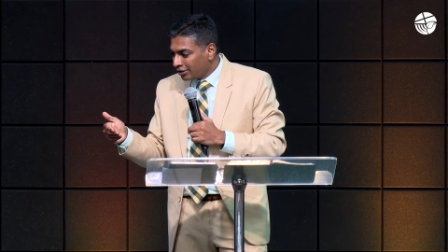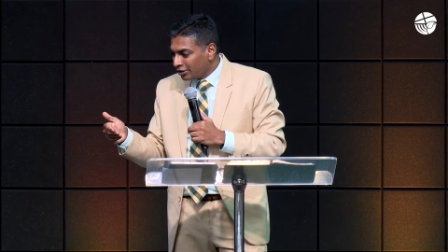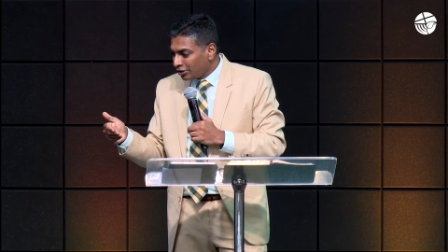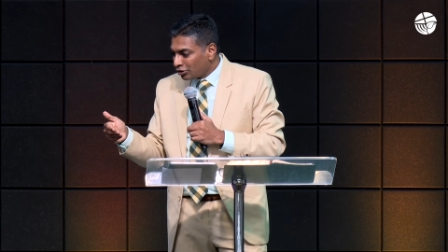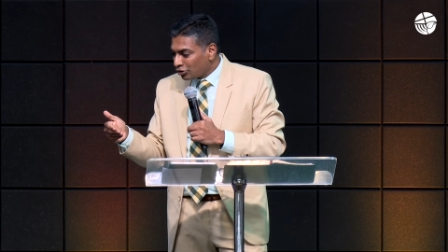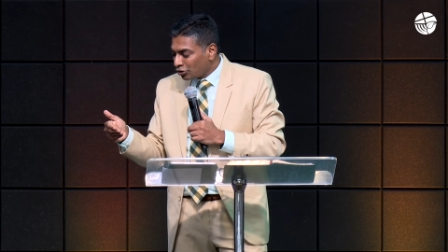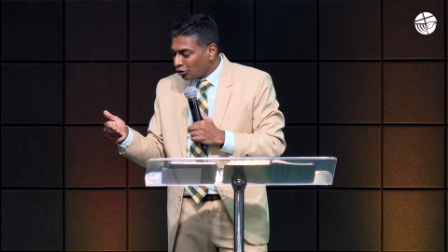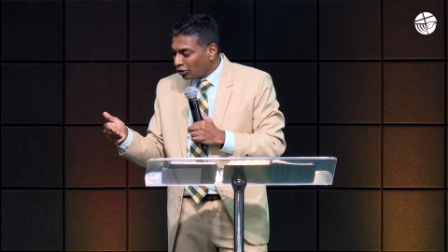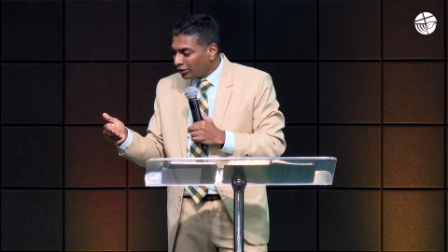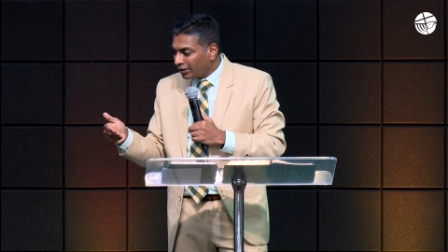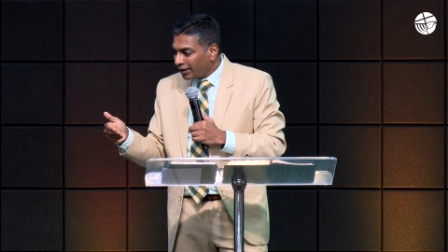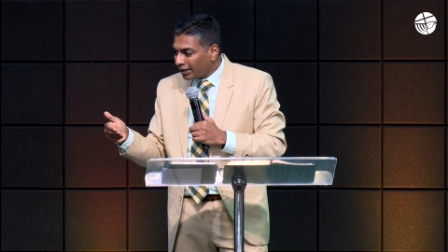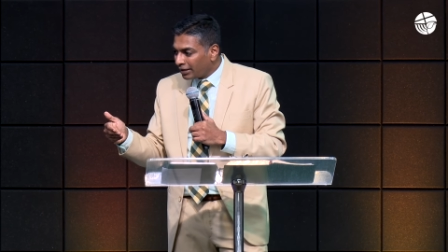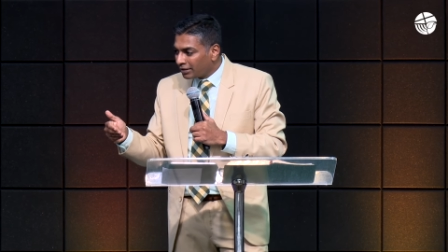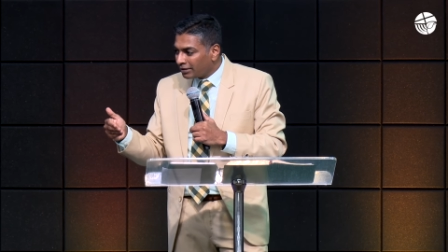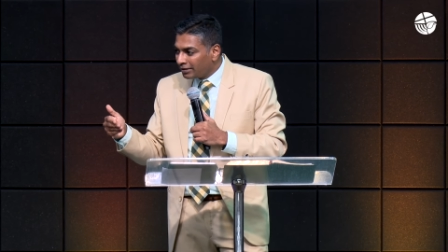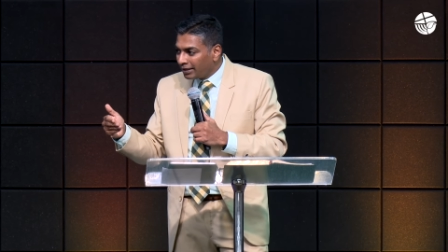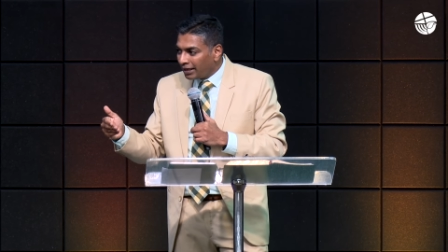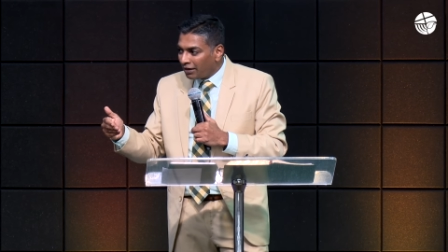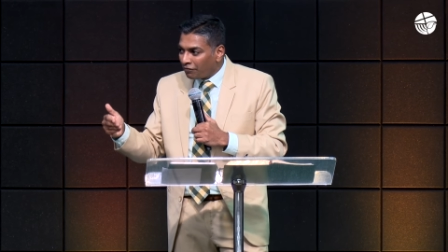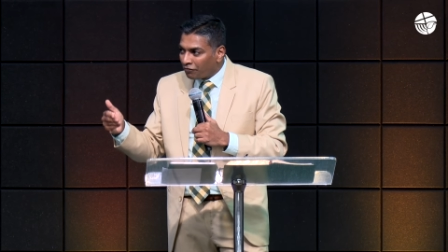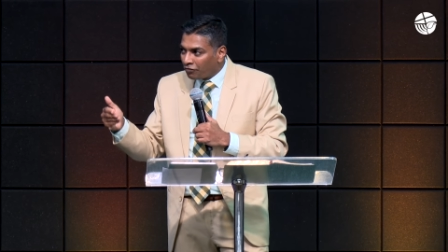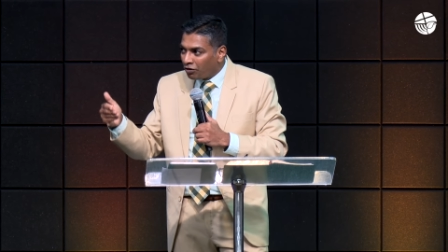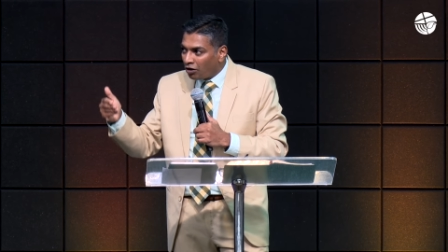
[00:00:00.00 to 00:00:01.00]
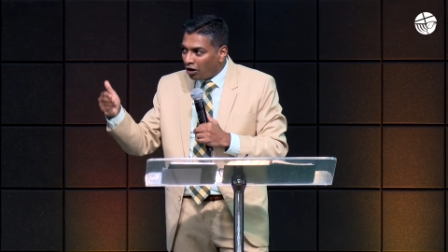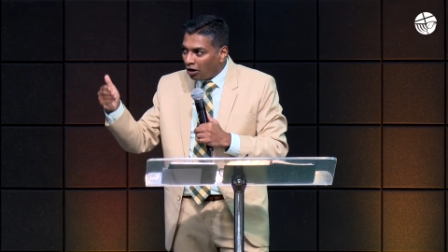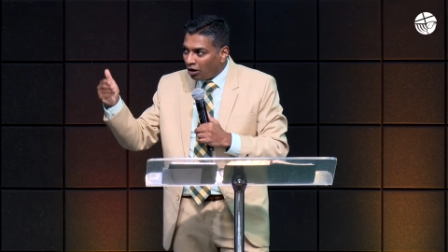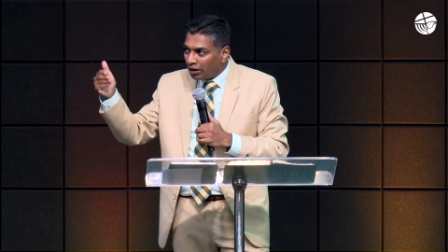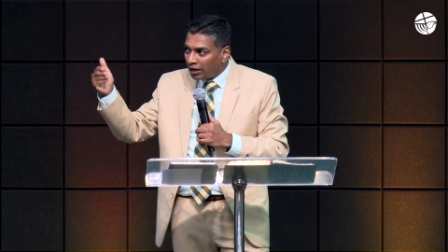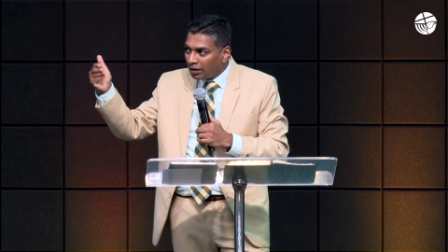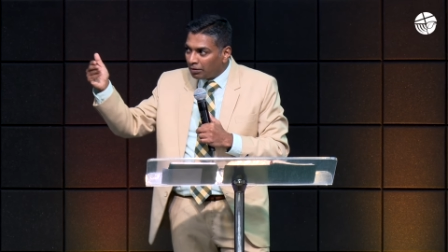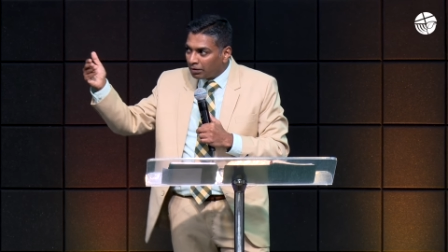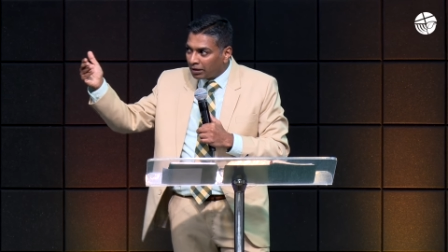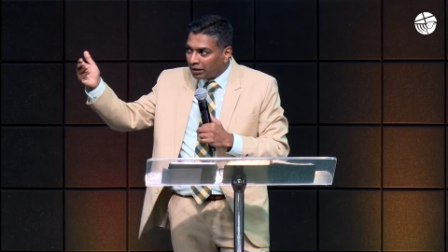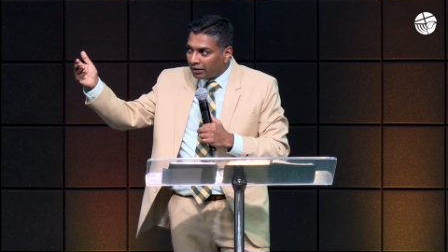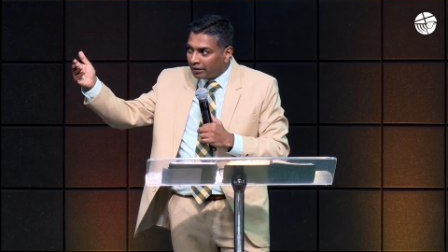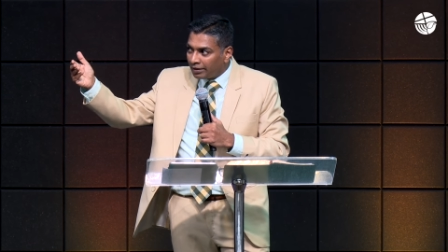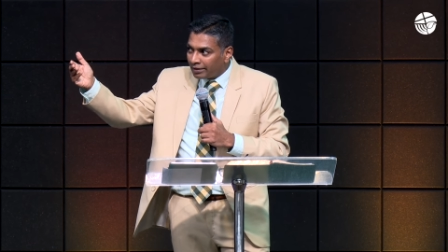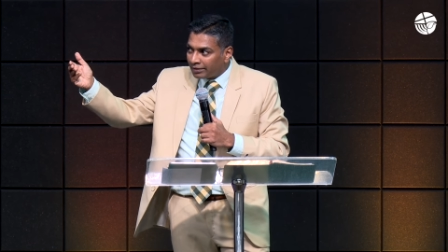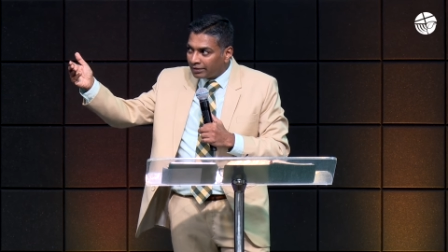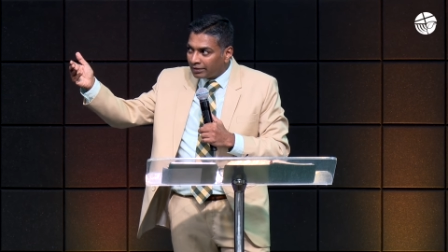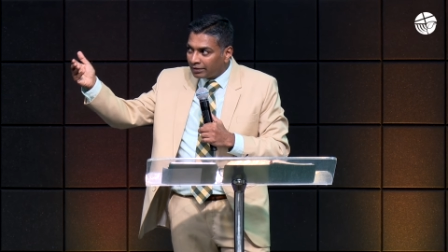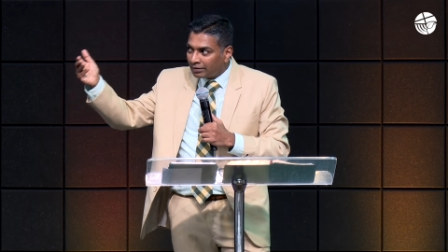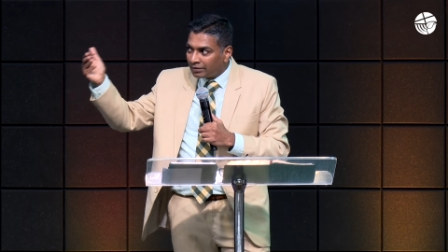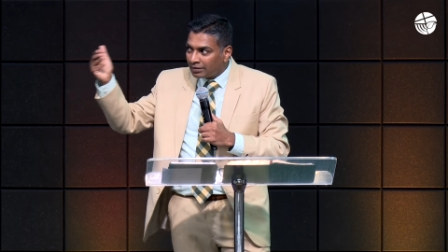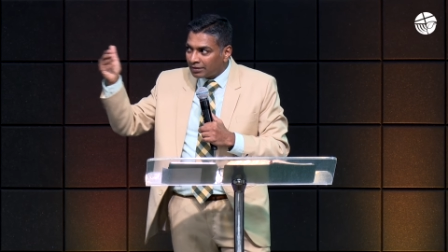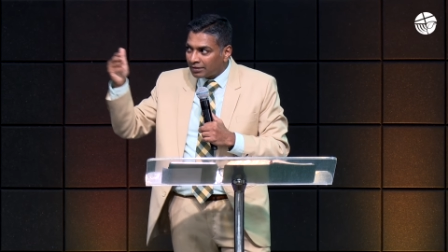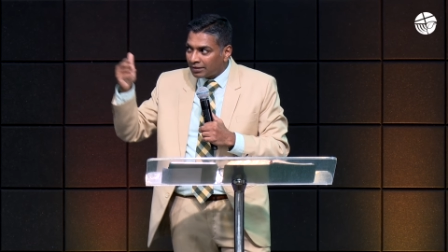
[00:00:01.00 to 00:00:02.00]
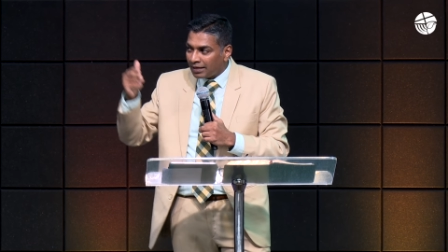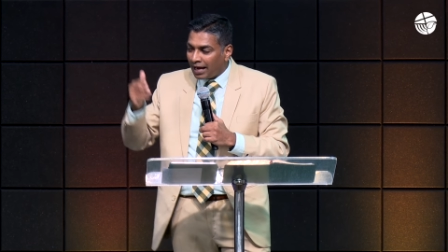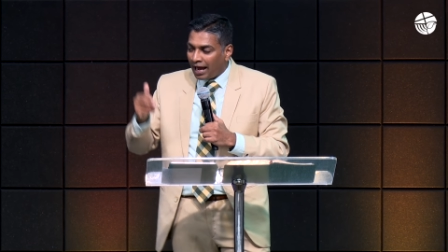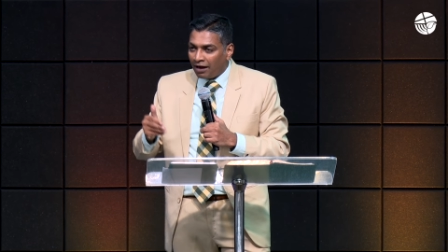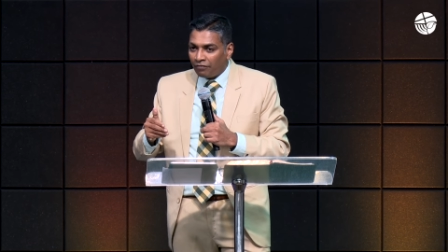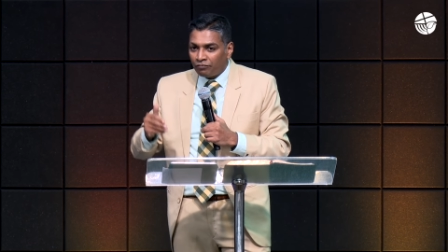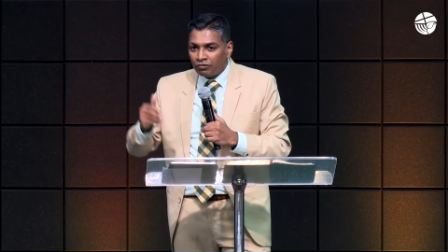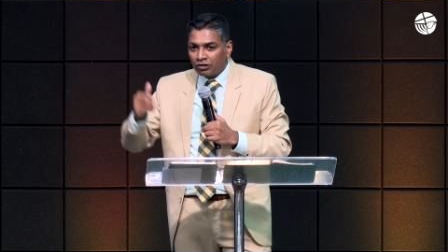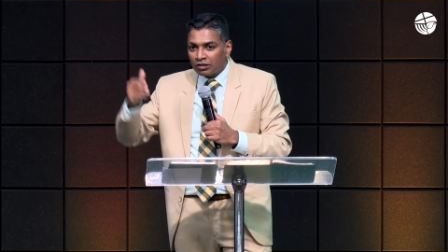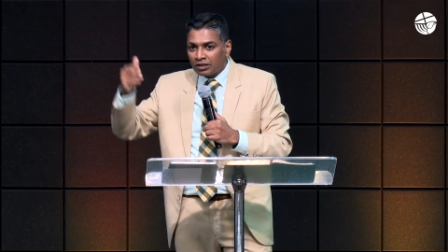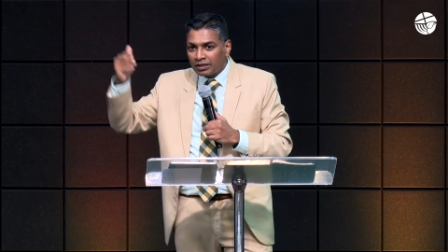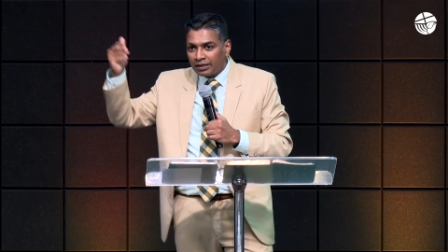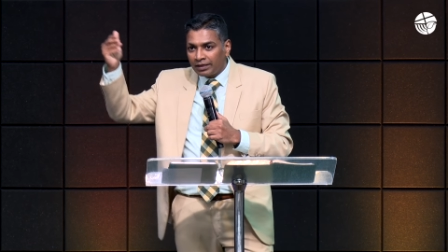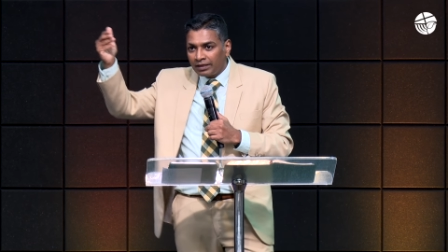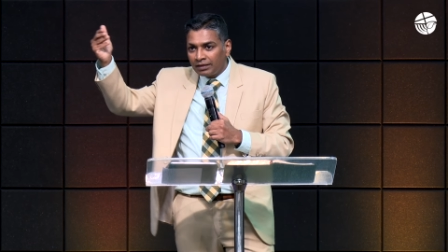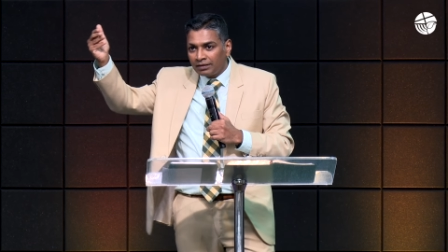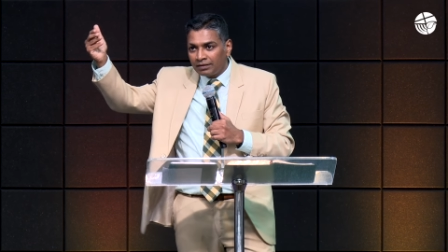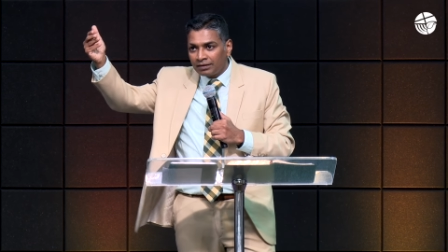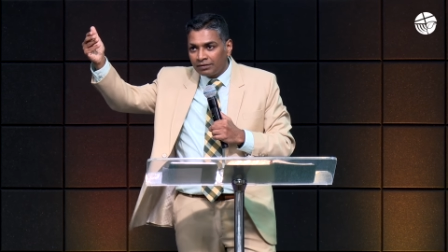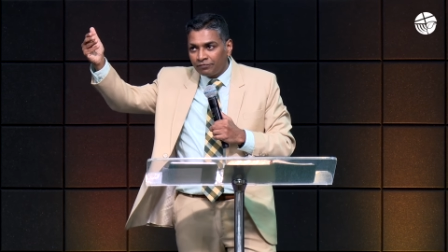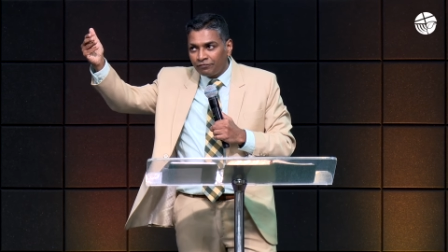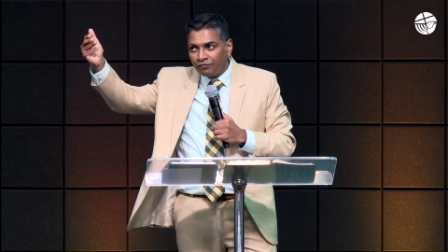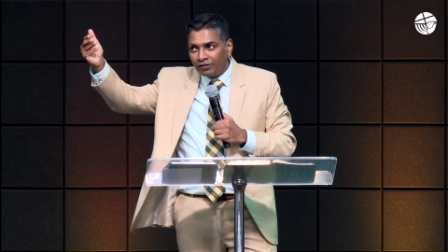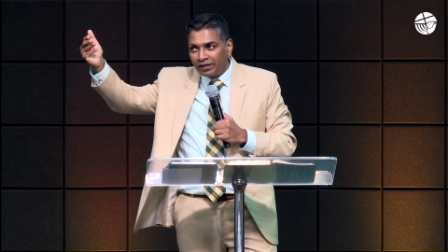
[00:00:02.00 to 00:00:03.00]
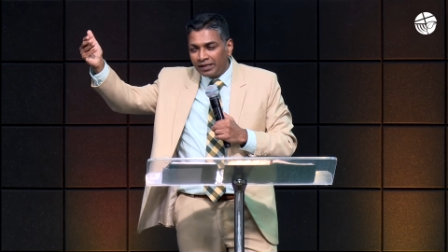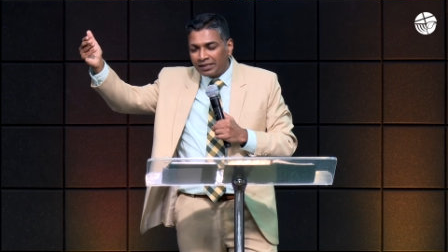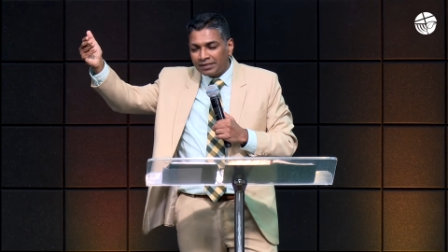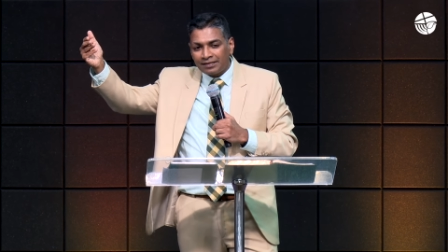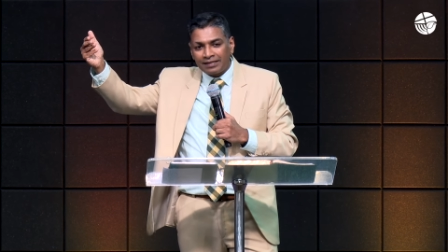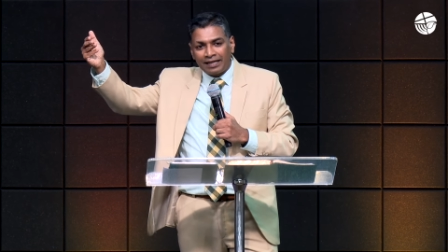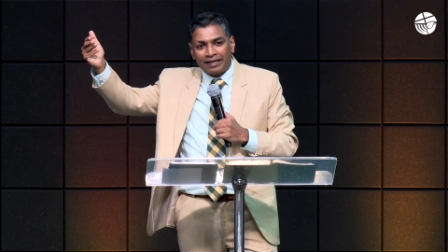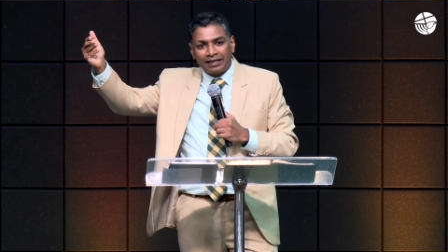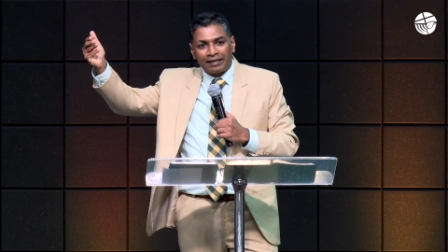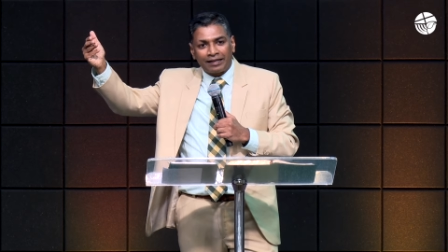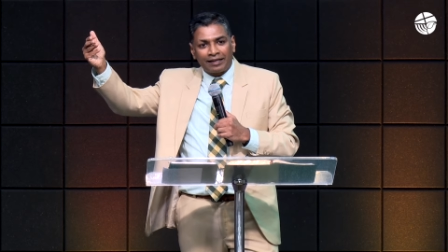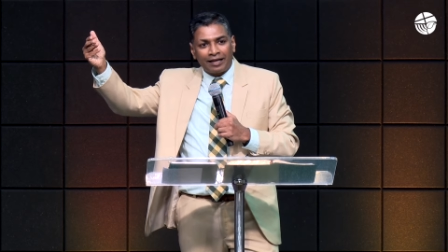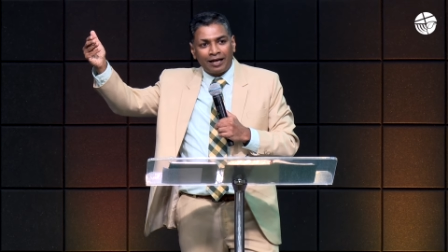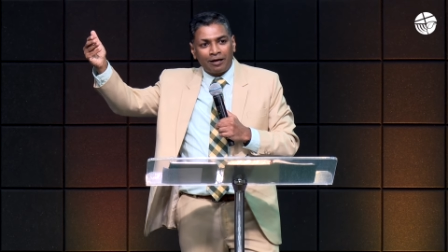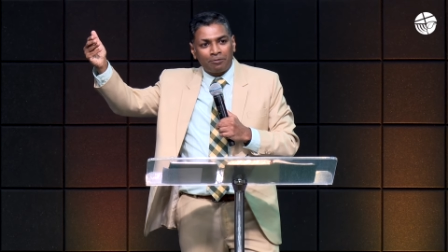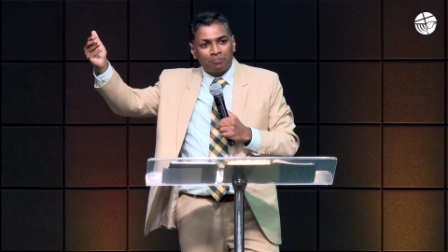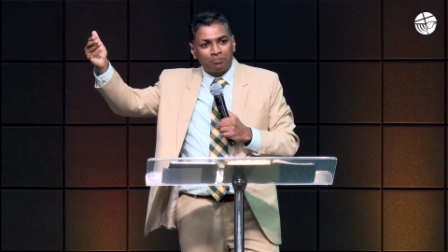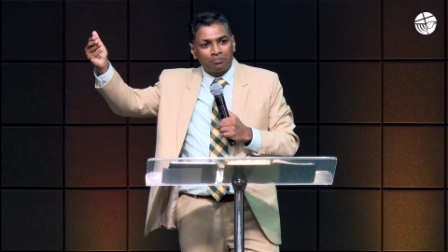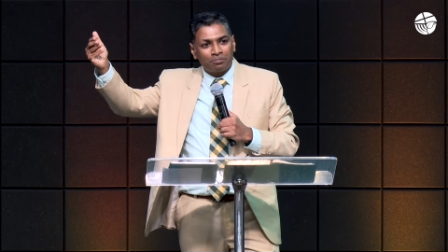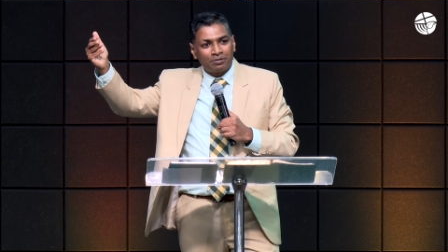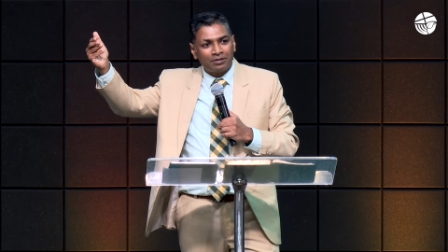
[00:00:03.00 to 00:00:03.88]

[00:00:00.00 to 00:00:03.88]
so that they have gone and created this havoc in the Philistine camp.